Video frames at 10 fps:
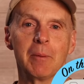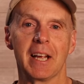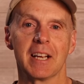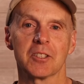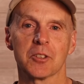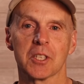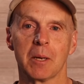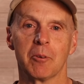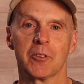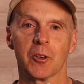to answer
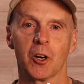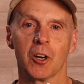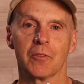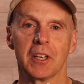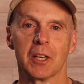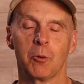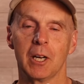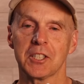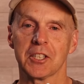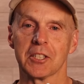some of your RVing
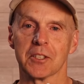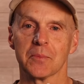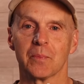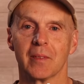questions.